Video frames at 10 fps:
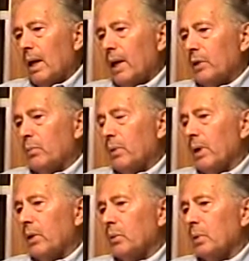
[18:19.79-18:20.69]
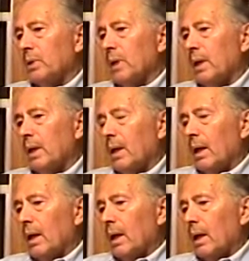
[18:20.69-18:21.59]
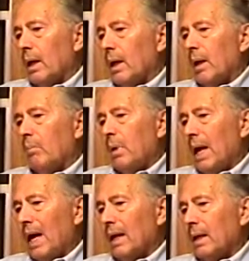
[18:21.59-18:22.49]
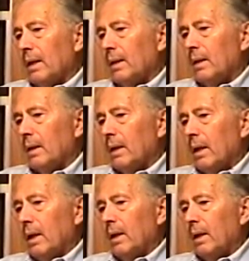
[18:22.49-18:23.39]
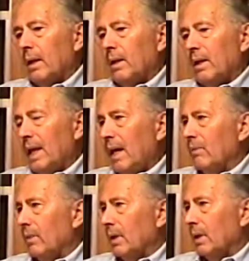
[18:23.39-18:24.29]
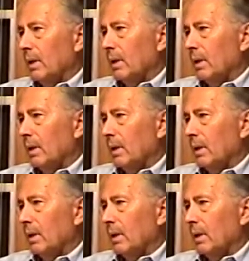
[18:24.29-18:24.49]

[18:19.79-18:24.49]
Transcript: His brother was a pilot in the Navy